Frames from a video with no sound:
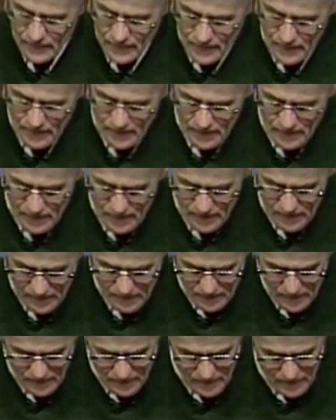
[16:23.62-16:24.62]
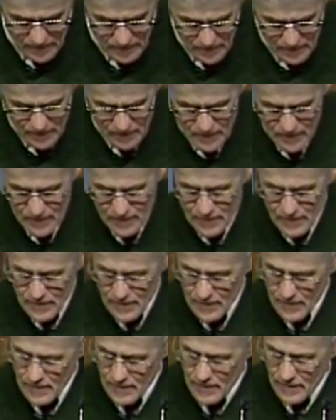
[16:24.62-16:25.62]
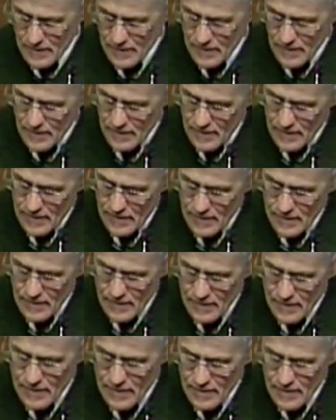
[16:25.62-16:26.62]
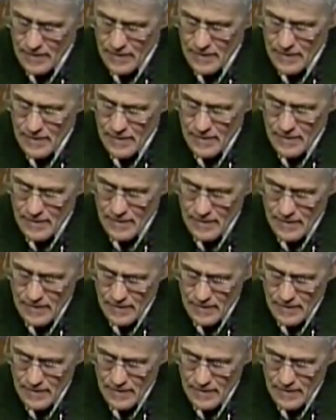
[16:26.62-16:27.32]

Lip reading: Nothing is said.